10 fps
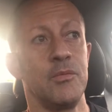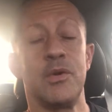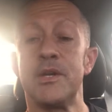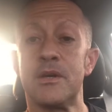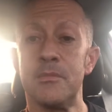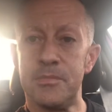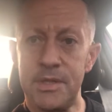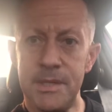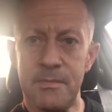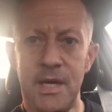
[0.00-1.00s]
wouldn't
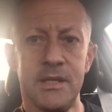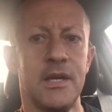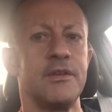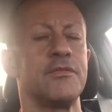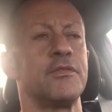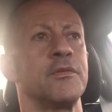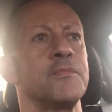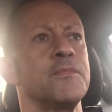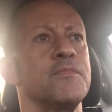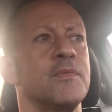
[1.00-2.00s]
complete my life.
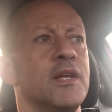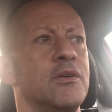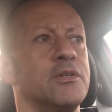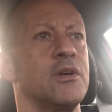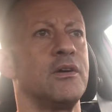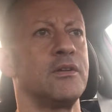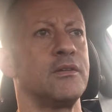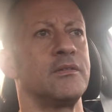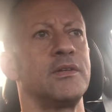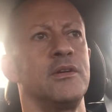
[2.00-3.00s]
You know, it's
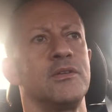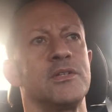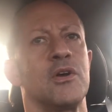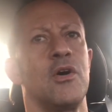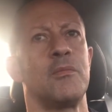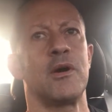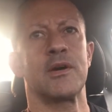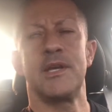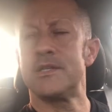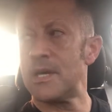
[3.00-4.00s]
all, you know, these
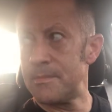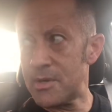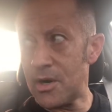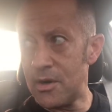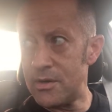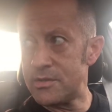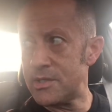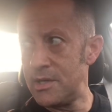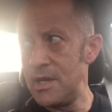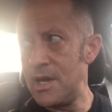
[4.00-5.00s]
Hallmarky type cards
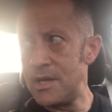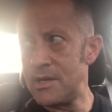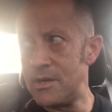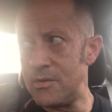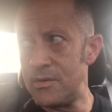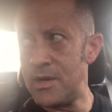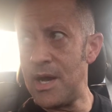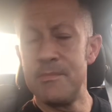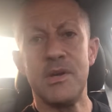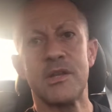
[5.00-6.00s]
and, you know,
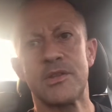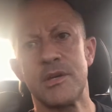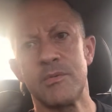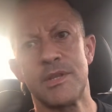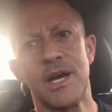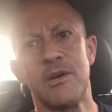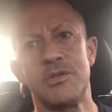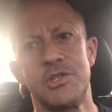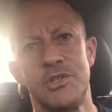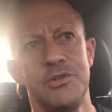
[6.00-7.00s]
I'm nothing
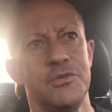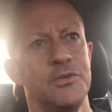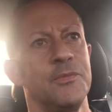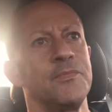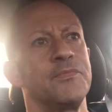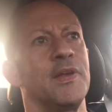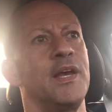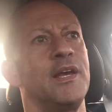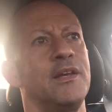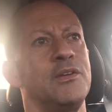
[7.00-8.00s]
without you
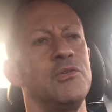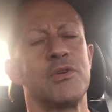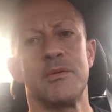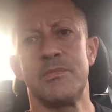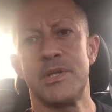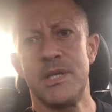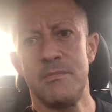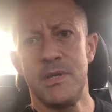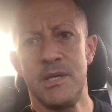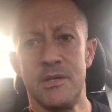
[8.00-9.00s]
and you complete
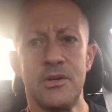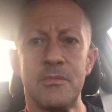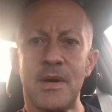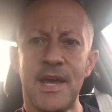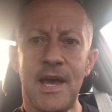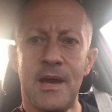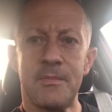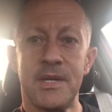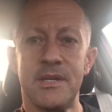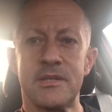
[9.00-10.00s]
me and you're my
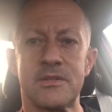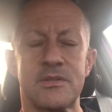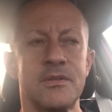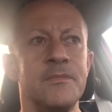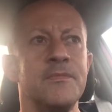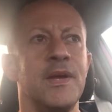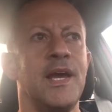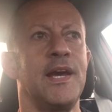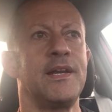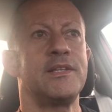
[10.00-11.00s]
happiness.
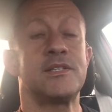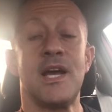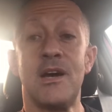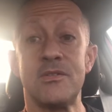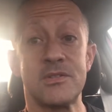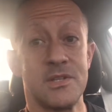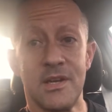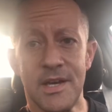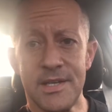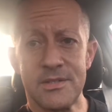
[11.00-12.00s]
And it sounds
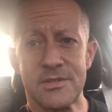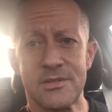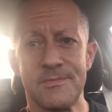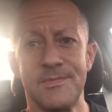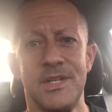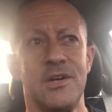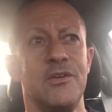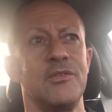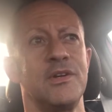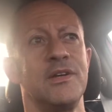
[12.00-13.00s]
nice, you
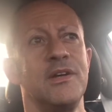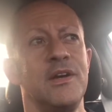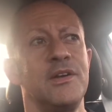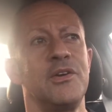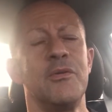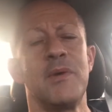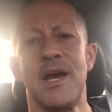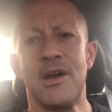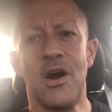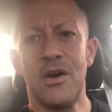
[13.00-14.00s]
know, and you're my
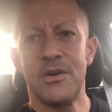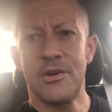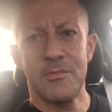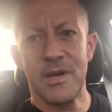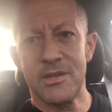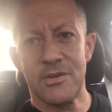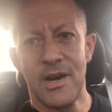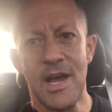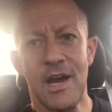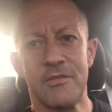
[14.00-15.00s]
heart, you're my other
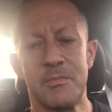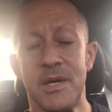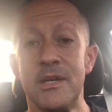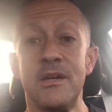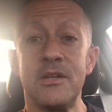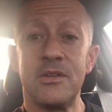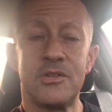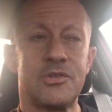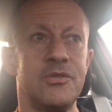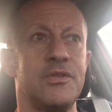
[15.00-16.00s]
half. But the
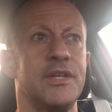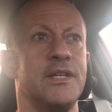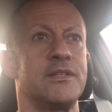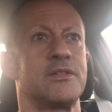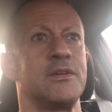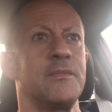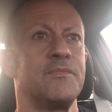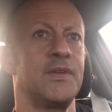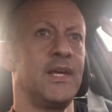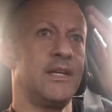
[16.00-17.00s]
truth is
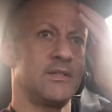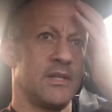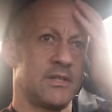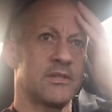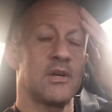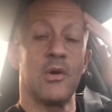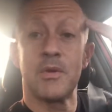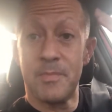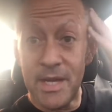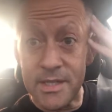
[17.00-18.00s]
it's
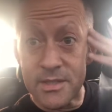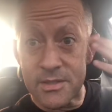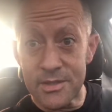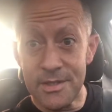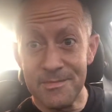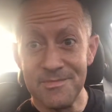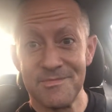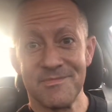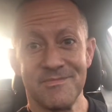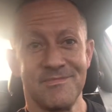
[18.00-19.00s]
codependency.
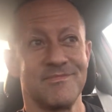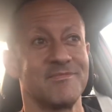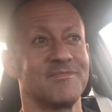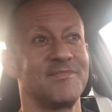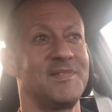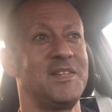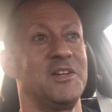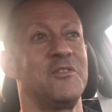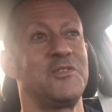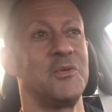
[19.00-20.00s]
You
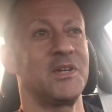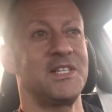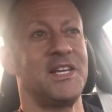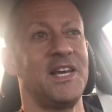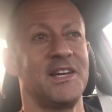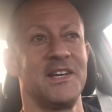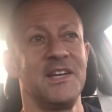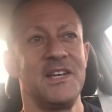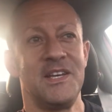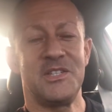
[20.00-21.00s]
know, if you want to take
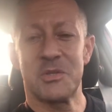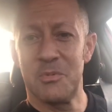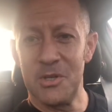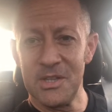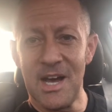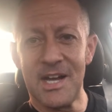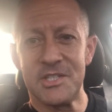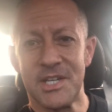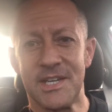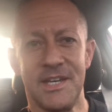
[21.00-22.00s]
and just put
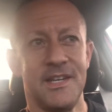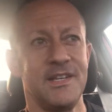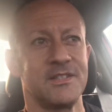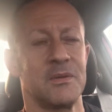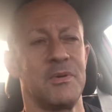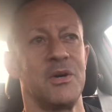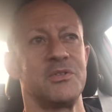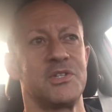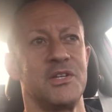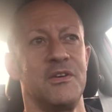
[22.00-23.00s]
logic in as
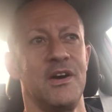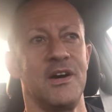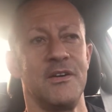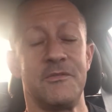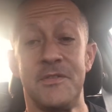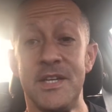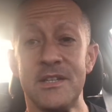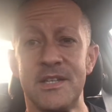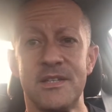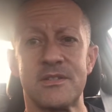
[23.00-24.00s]
opposed to
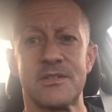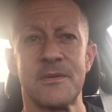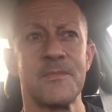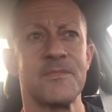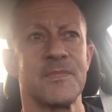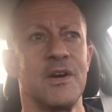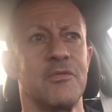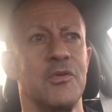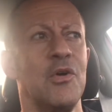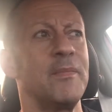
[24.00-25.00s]
feelings
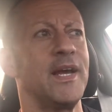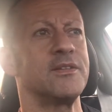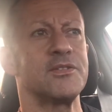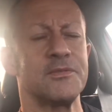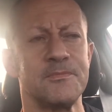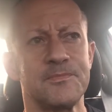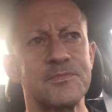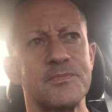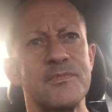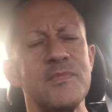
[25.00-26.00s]
of romance.
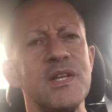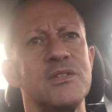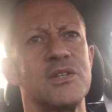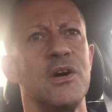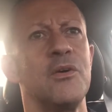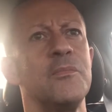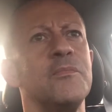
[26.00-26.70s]
So